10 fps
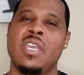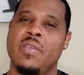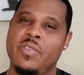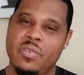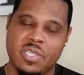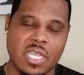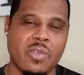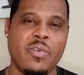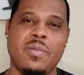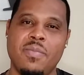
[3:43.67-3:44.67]
If you
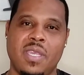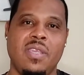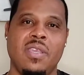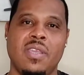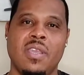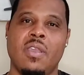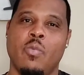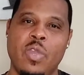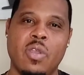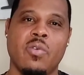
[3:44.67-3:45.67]
stick with me,
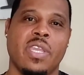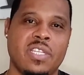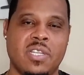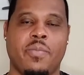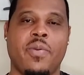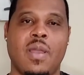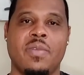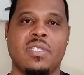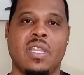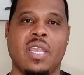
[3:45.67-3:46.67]
we're going to get to the
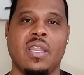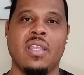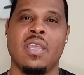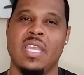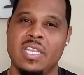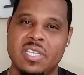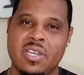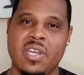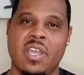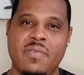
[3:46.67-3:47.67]
promised land. It's
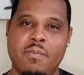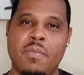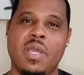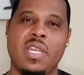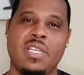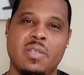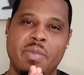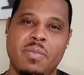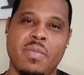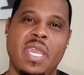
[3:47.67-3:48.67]
enough money to
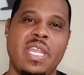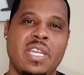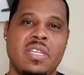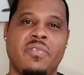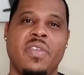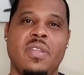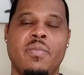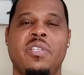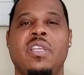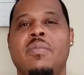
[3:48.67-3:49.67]
be made in this vending
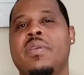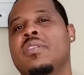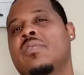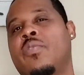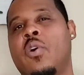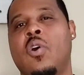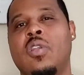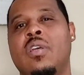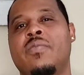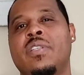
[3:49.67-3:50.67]
machine business for
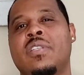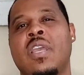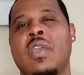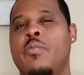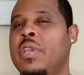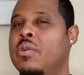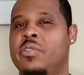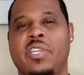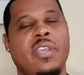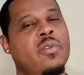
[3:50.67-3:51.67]
all of us. We're going to
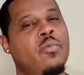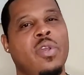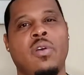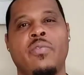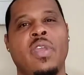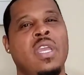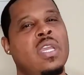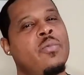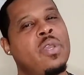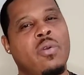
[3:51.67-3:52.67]
share the wealth.
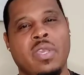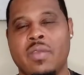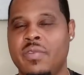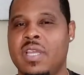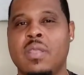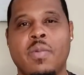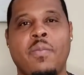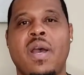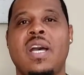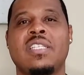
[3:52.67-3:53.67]
We're going to give nothing
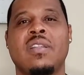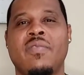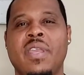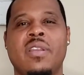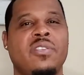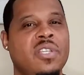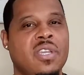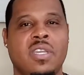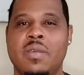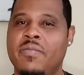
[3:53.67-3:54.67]
but positive energy
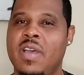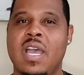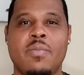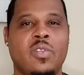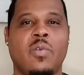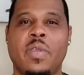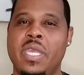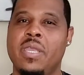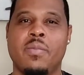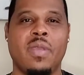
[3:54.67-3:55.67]
and good vibes over
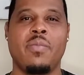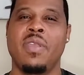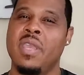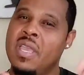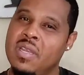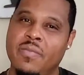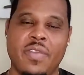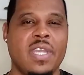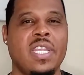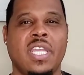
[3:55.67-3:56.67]
here, baby. The
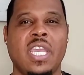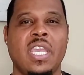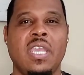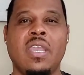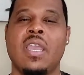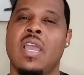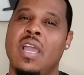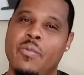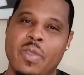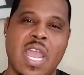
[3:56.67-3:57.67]
Vending King,
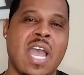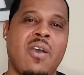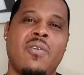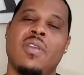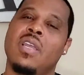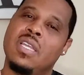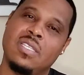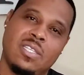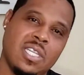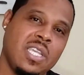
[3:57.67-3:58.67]
we're out.
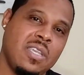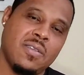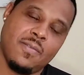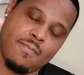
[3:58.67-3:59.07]
See you.